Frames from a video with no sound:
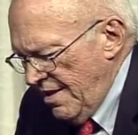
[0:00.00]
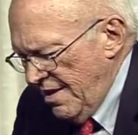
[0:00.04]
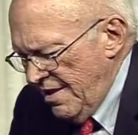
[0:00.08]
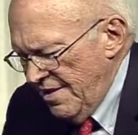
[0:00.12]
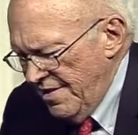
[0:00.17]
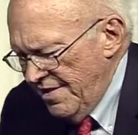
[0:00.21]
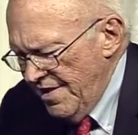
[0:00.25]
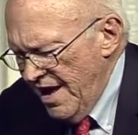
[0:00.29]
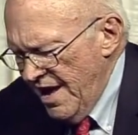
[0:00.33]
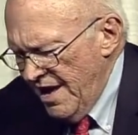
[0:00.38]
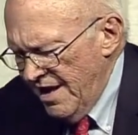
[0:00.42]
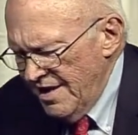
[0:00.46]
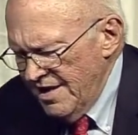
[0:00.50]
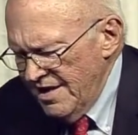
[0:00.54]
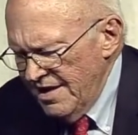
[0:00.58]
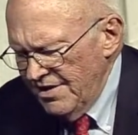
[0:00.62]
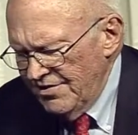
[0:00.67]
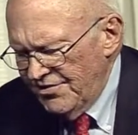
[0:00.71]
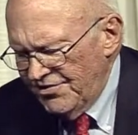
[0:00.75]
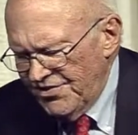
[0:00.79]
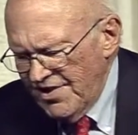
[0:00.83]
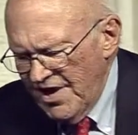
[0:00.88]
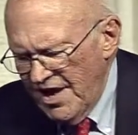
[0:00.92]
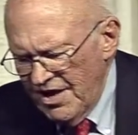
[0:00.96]
that he
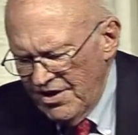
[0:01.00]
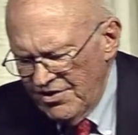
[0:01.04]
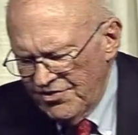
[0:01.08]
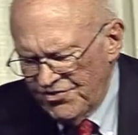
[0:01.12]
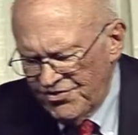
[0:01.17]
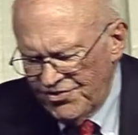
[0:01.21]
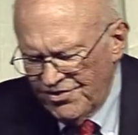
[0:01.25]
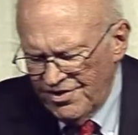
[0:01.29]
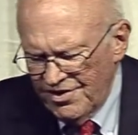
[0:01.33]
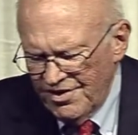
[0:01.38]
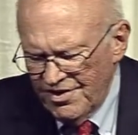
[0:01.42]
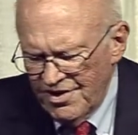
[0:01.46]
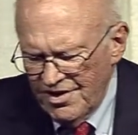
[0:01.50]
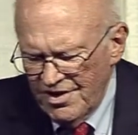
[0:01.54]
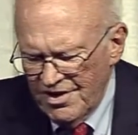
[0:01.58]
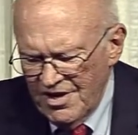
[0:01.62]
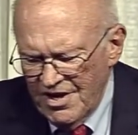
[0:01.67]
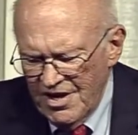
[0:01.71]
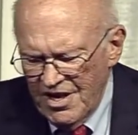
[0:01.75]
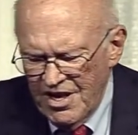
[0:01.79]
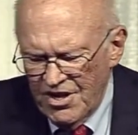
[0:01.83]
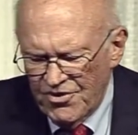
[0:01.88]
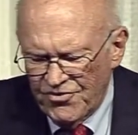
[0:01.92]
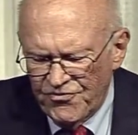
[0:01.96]
says,
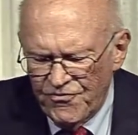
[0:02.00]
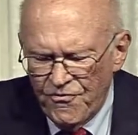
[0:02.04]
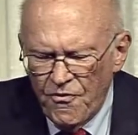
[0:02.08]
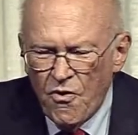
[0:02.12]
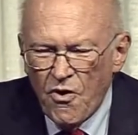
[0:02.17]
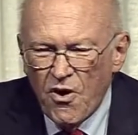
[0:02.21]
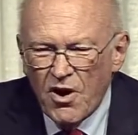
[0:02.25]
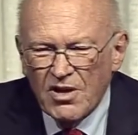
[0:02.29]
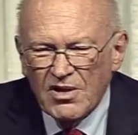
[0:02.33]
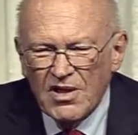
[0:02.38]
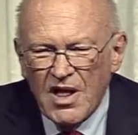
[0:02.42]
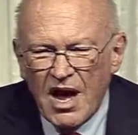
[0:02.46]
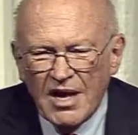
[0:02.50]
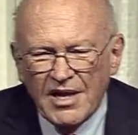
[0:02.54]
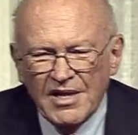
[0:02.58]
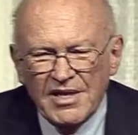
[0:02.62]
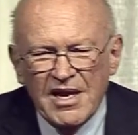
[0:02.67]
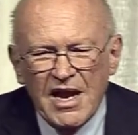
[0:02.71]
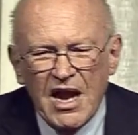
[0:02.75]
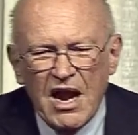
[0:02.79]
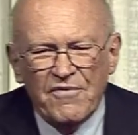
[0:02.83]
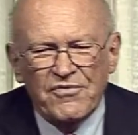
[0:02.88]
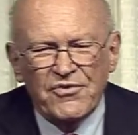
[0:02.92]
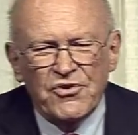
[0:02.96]
it's 4 o'clock in the
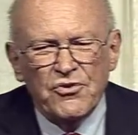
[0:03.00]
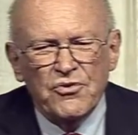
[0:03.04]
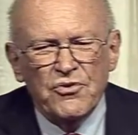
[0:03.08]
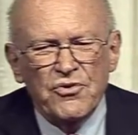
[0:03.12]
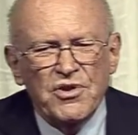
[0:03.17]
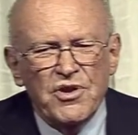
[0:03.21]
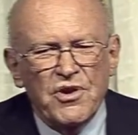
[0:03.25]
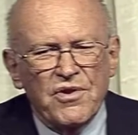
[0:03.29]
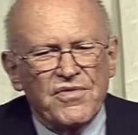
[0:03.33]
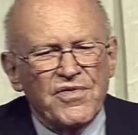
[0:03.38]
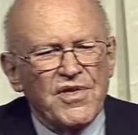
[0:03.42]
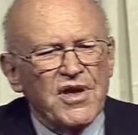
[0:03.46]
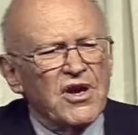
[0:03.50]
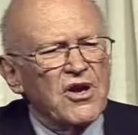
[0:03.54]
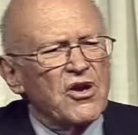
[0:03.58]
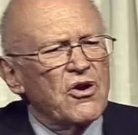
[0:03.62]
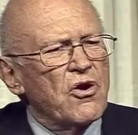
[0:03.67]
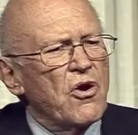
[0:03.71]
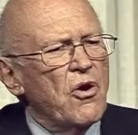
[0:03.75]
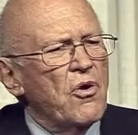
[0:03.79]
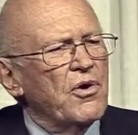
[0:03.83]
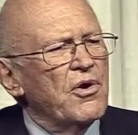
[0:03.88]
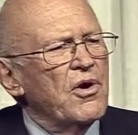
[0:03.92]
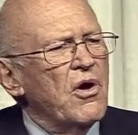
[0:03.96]
afternoon, you think you're
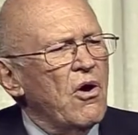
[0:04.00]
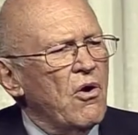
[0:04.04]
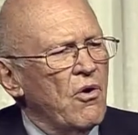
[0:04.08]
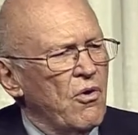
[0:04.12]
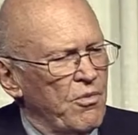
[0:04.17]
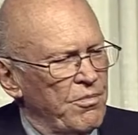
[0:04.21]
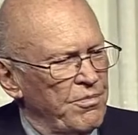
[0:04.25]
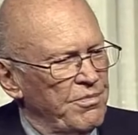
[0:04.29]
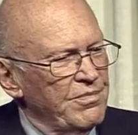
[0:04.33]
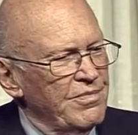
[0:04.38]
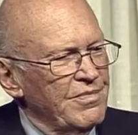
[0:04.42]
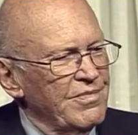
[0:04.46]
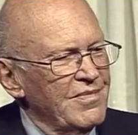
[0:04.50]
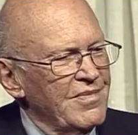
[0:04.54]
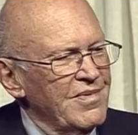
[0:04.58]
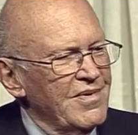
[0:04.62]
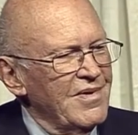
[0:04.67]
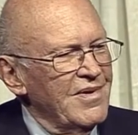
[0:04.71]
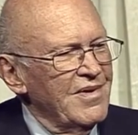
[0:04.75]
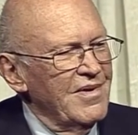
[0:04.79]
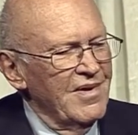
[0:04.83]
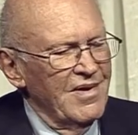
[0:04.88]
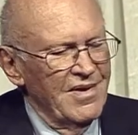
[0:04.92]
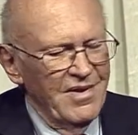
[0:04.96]
going home.
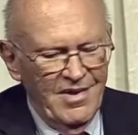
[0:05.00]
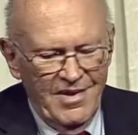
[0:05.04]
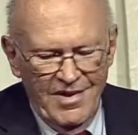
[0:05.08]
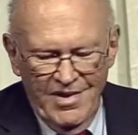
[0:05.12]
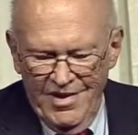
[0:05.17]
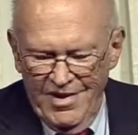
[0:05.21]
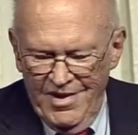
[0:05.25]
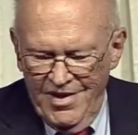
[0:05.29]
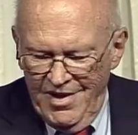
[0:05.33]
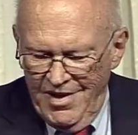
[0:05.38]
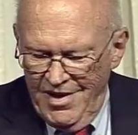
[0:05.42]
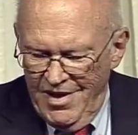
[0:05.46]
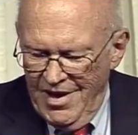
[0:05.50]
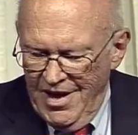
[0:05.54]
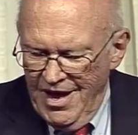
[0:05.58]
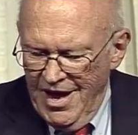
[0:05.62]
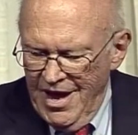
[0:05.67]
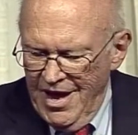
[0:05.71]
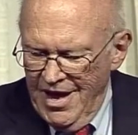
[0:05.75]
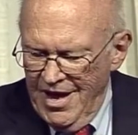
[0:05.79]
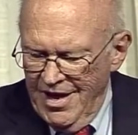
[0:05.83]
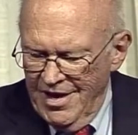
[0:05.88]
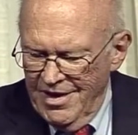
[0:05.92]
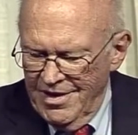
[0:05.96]

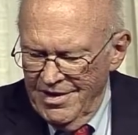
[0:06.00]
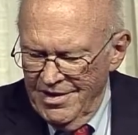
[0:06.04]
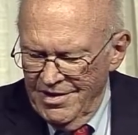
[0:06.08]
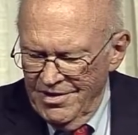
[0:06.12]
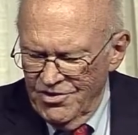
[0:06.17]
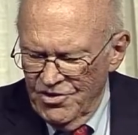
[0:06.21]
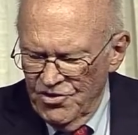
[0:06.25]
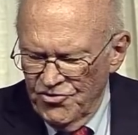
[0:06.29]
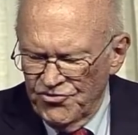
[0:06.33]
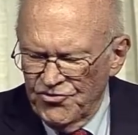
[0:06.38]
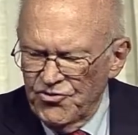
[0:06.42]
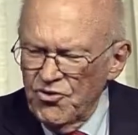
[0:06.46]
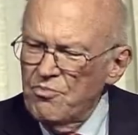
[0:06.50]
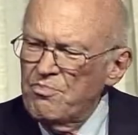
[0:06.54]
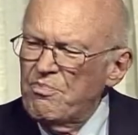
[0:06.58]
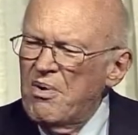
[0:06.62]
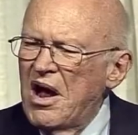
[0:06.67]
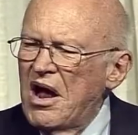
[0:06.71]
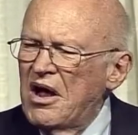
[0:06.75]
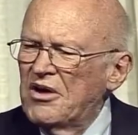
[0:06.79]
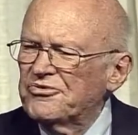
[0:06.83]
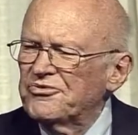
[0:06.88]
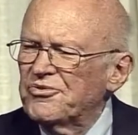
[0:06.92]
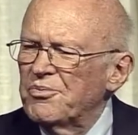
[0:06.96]
And there's 2
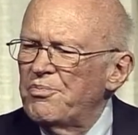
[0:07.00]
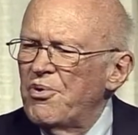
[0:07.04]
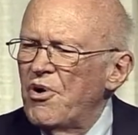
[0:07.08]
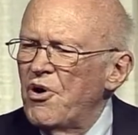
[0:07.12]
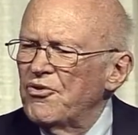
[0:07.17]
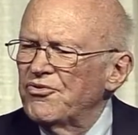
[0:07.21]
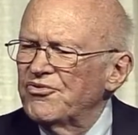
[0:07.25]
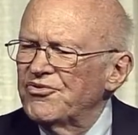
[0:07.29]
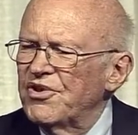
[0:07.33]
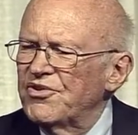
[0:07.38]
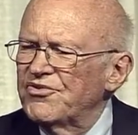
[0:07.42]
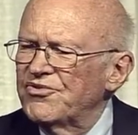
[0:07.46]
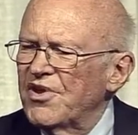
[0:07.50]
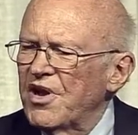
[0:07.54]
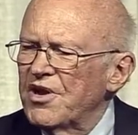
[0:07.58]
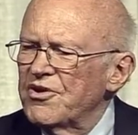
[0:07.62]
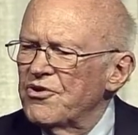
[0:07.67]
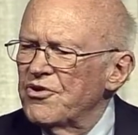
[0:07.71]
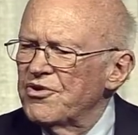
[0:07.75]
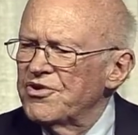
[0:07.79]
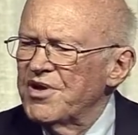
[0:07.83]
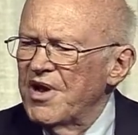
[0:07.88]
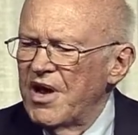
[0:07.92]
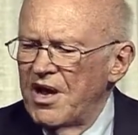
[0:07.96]
piles of Post-its on
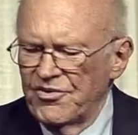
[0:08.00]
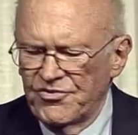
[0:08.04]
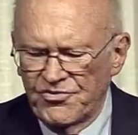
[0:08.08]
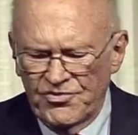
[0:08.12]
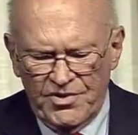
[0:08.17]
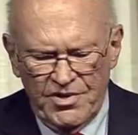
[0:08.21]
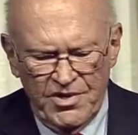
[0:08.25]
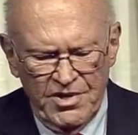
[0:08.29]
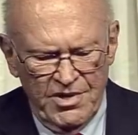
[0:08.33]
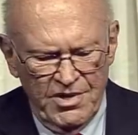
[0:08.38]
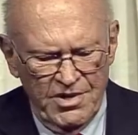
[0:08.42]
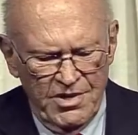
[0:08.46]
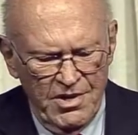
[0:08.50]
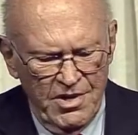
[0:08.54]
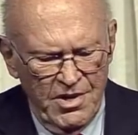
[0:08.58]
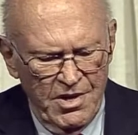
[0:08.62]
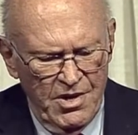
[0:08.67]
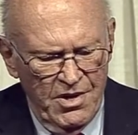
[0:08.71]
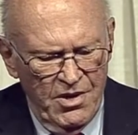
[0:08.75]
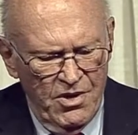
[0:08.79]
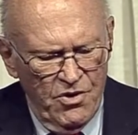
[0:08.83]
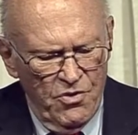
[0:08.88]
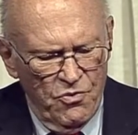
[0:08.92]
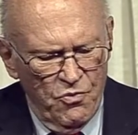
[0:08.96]
your desk.
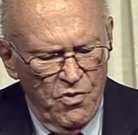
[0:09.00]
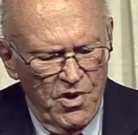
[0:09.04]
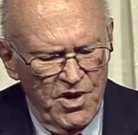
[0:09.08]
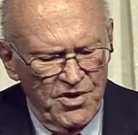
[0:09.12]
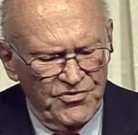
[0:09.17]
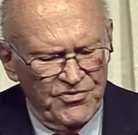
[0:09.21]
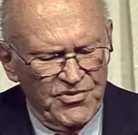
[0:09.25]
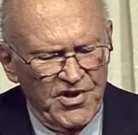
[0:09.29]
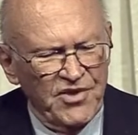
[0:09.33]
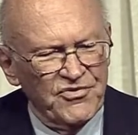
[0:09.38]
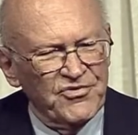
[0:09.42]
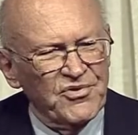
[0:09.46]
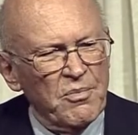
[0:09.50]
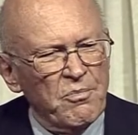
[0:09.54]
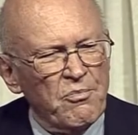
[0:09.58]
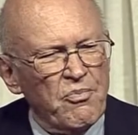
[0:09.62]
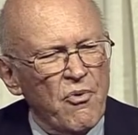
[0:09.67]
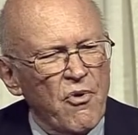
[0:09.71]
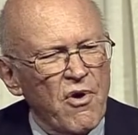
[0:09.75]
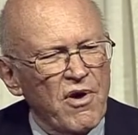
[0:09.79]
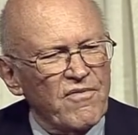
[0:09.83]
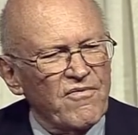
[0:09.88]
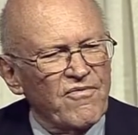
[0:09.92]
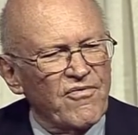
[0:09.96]
One says
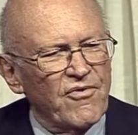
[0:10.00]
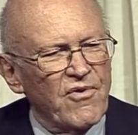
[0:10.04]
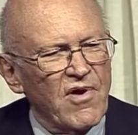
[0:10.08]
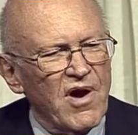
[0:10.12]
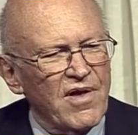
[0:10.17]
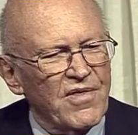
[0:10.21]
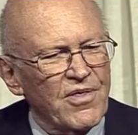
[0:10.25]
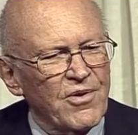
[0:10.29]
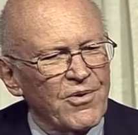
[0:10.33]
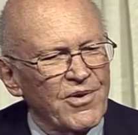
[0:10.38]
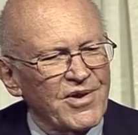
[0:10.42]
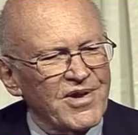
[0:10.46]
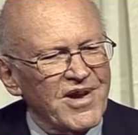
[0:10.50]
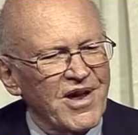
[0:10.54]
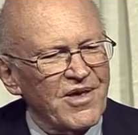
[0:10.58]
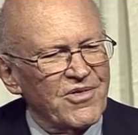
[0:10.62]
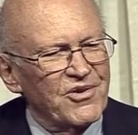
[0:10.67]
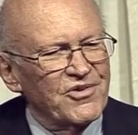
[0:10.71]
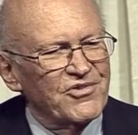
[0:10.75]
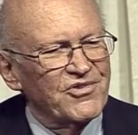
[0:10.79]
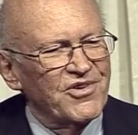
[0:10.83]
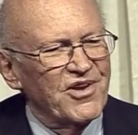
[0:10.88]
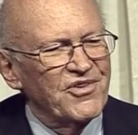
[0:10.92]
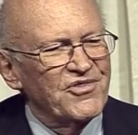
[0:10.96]
important forever, and the other
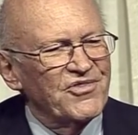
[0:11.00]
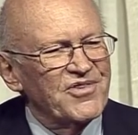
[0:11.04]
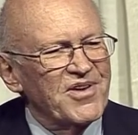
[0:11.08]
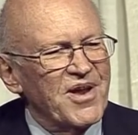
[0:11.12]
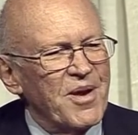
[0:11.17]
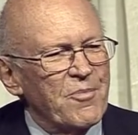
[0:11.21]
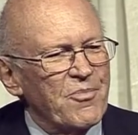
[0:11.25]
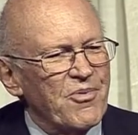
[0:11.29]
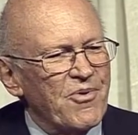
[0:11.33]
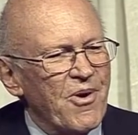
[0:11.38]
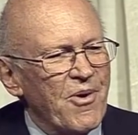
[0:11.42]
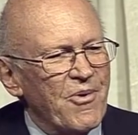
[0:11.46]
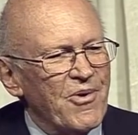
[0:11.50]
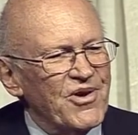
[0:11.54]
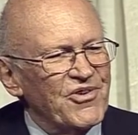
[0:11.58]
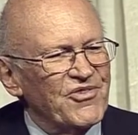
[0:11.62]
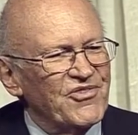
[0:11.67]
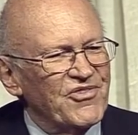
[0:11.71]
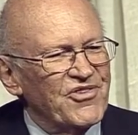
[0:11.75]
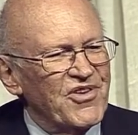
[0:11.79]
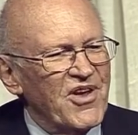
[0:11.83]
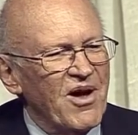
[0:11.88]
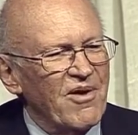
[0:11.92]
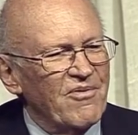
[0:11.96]
says temporary
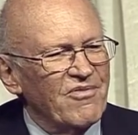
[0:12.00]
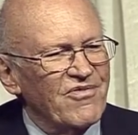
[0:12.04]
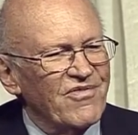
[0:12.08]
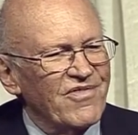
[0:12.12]
stuff.